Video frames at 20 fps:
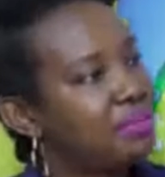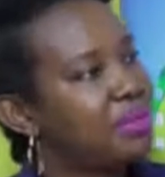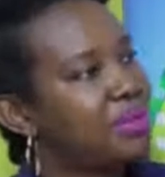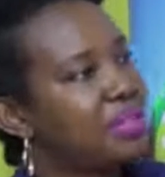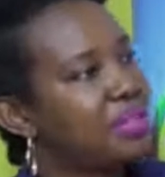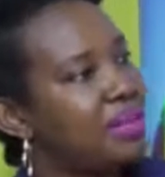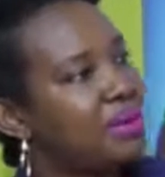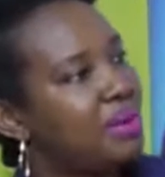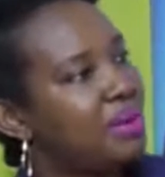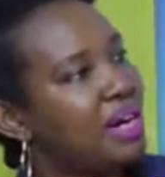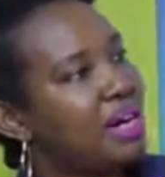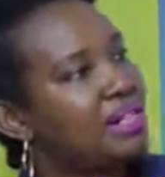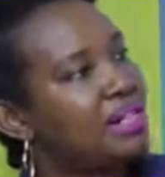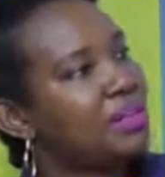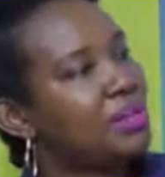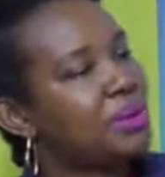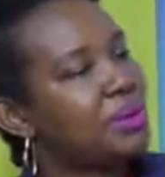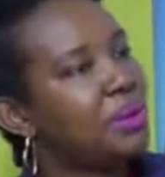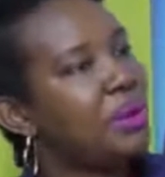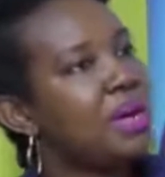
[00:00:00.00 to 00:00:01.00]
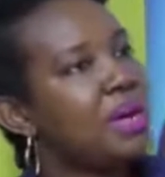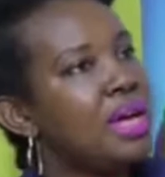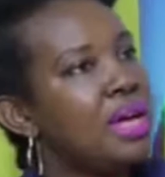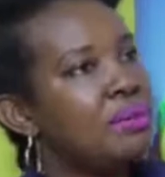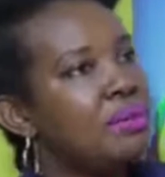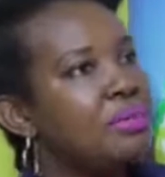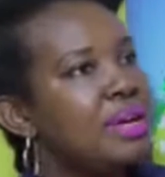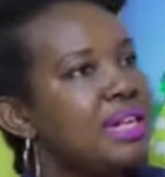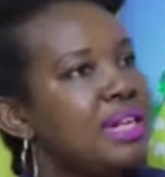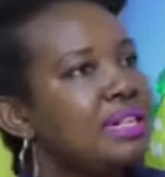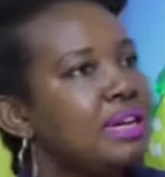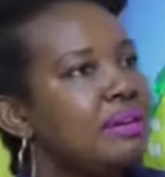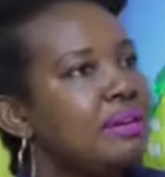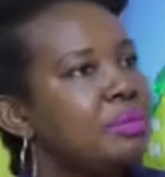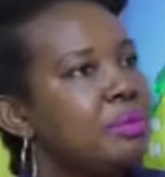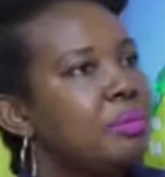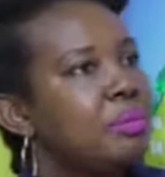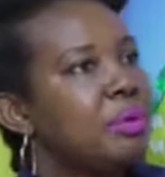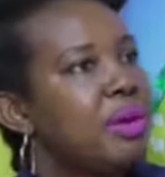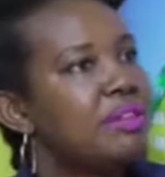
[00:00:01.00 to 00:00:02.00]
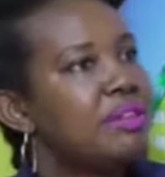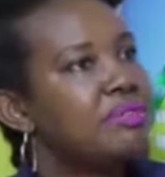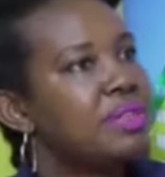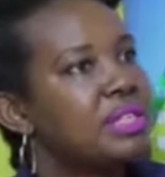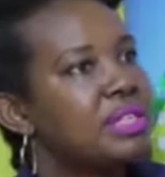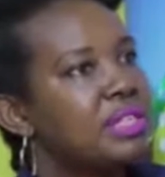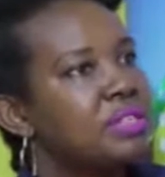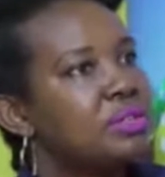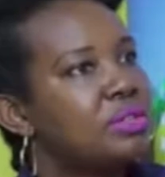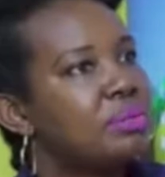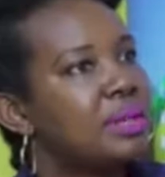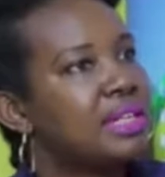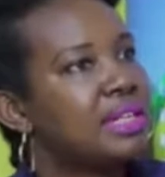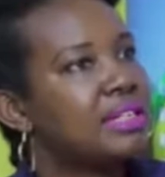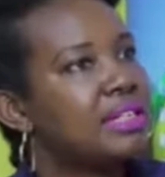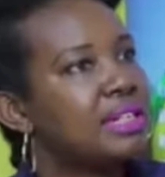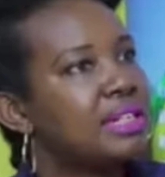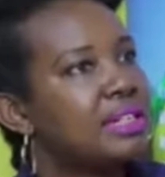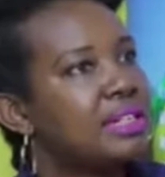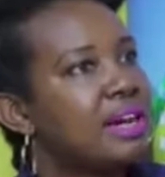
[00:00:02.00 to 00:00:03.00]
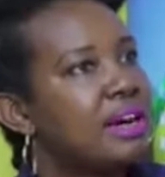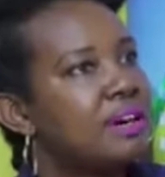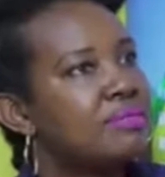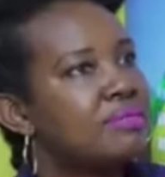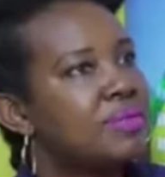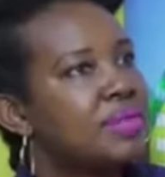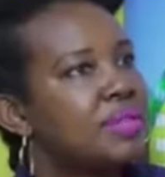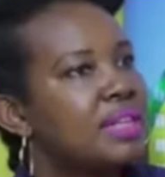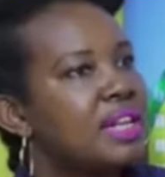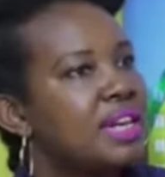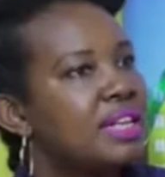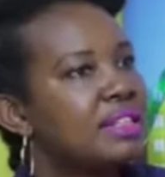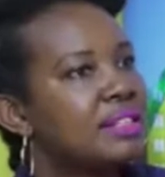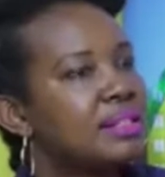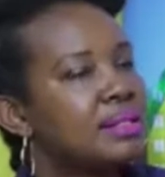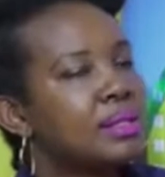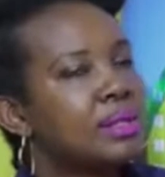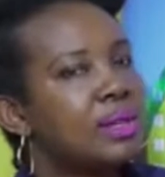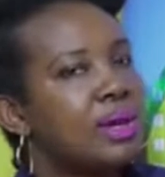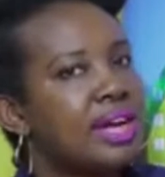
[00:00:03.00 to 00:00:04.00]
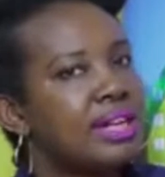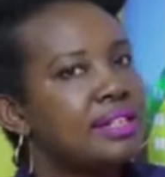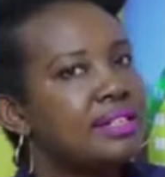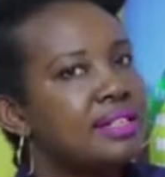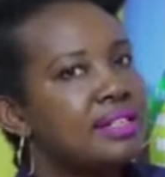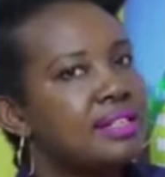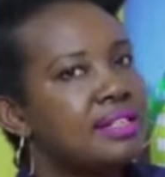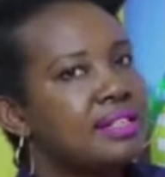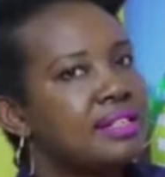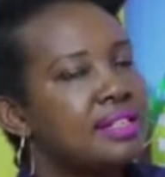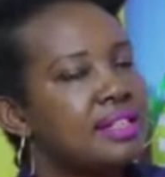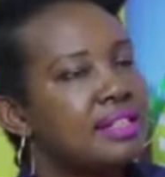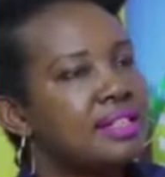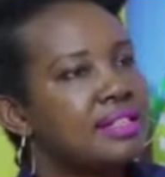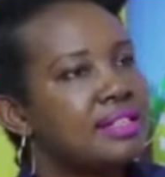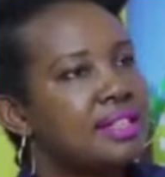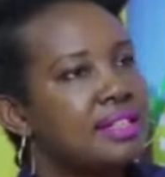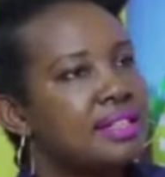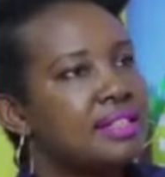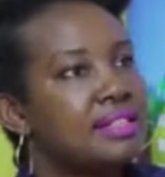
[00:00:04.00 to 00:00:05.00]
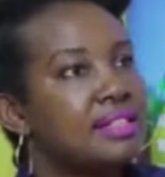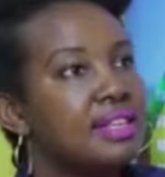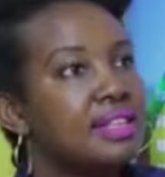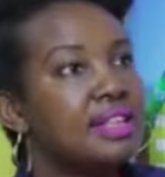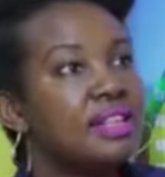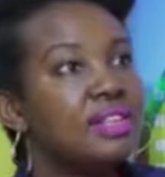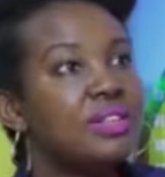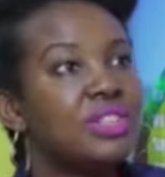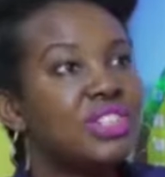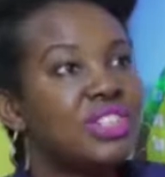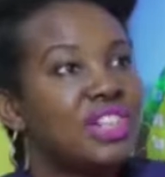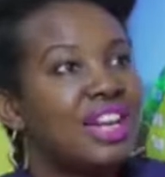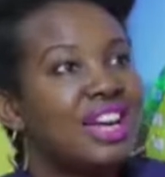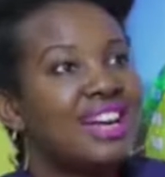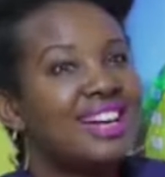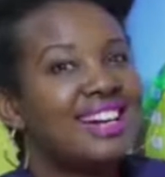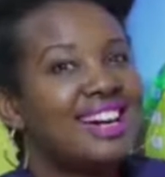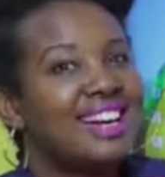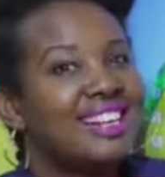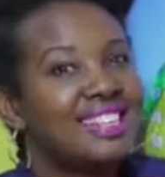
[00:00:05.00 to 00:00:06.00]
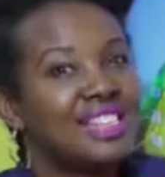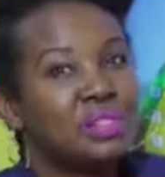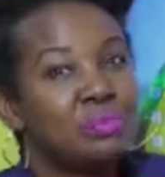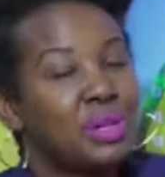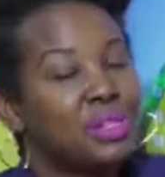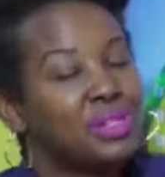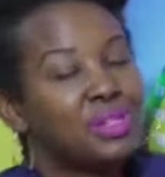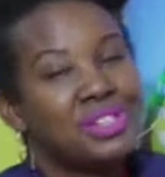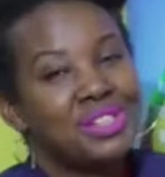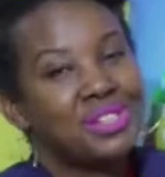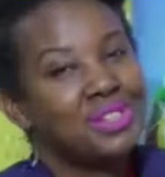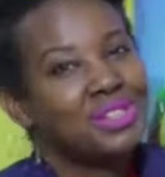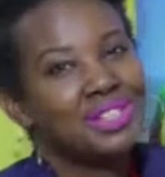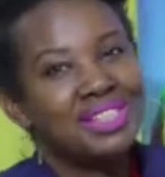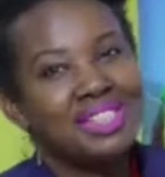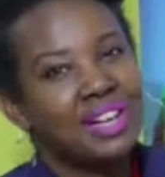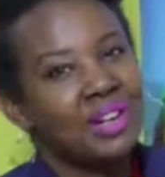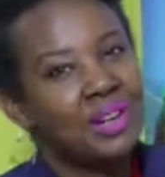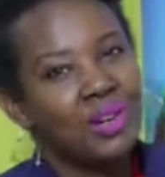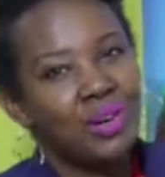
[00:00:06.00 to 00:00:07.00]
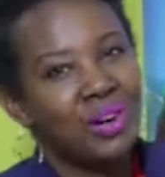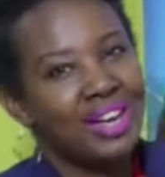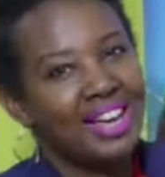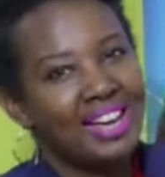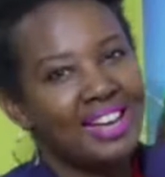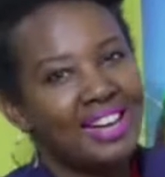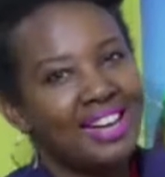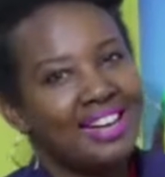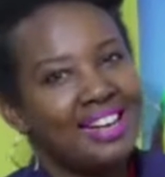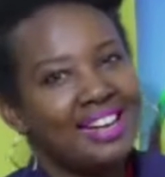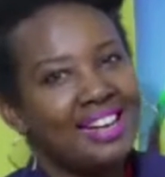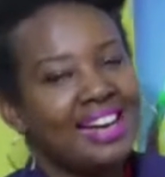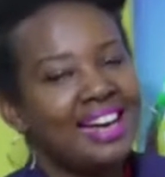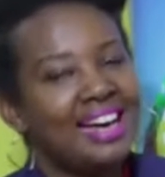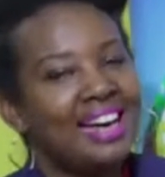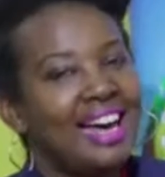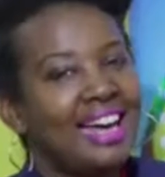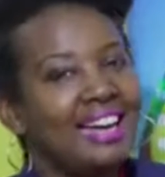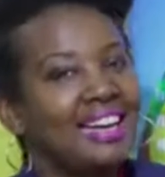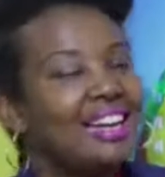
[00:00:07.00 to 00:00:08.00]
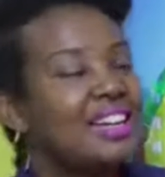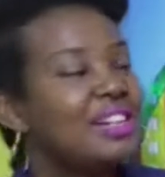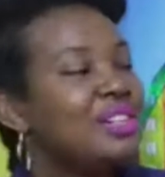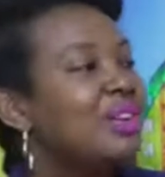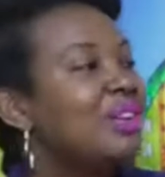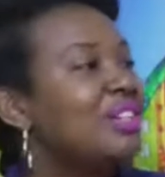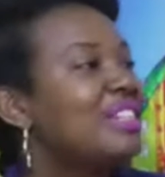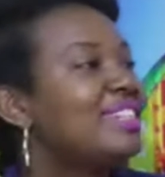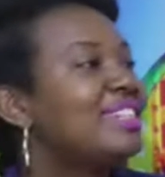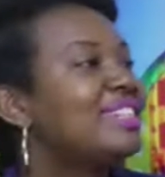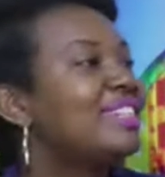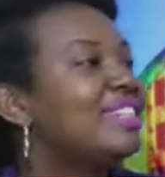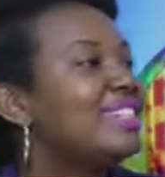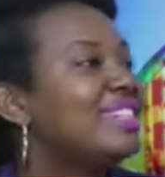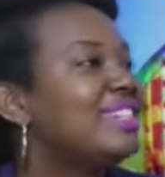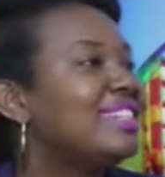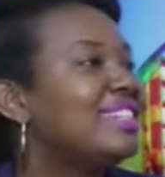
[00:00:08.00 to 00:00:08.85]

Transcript: them to the Law Council? Many times people have written to me and said, Phiona, this lawyer did this and this and this. And then you check, and this person is not a lawyer. I cannot